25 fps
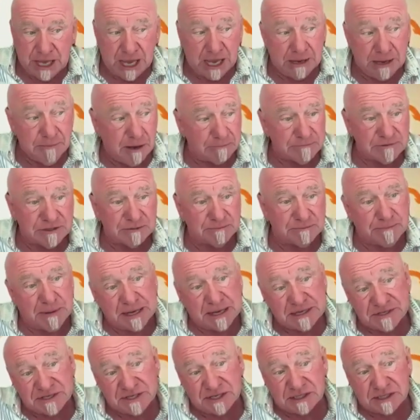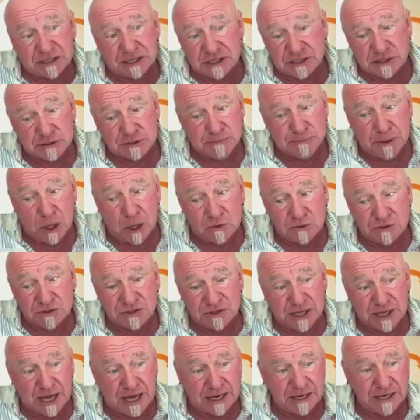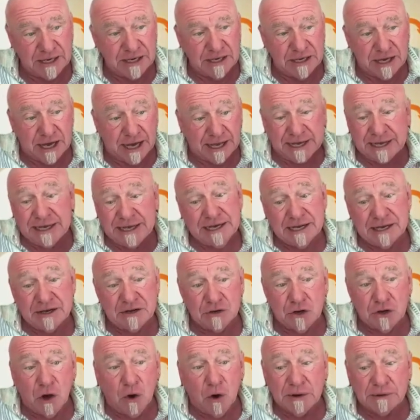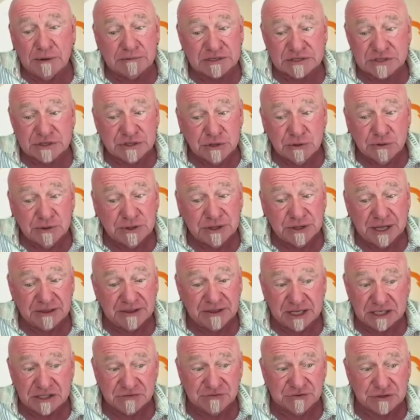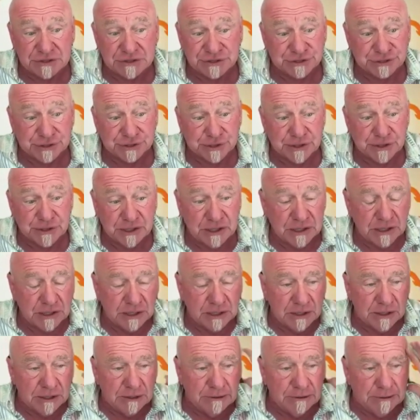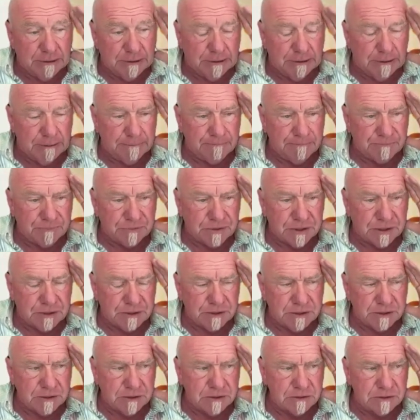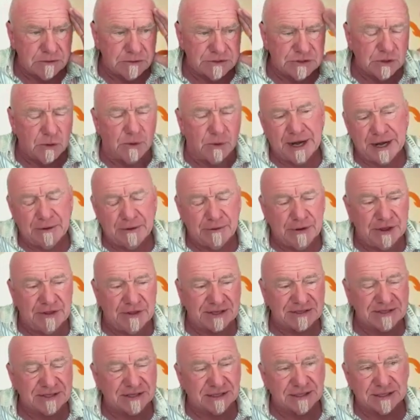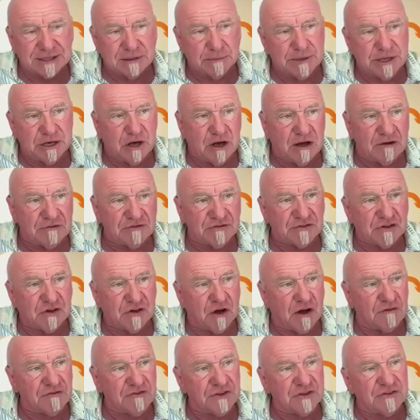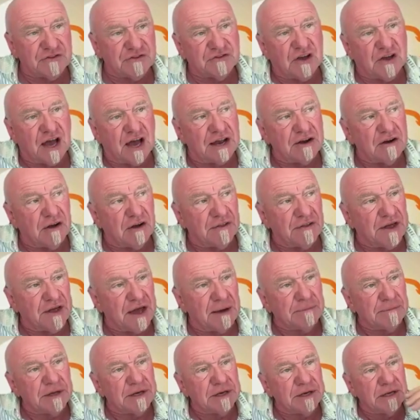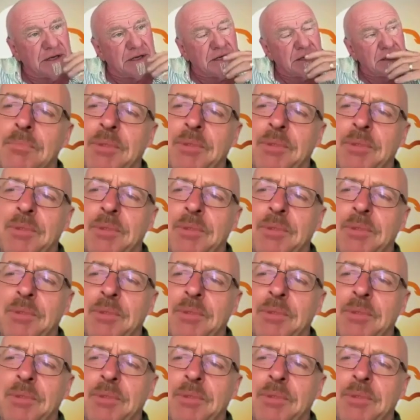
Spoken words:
came up to basically expose that, and he didn't know he was doing that. That's for sure. So anyway, that's a little bit off the side on that, but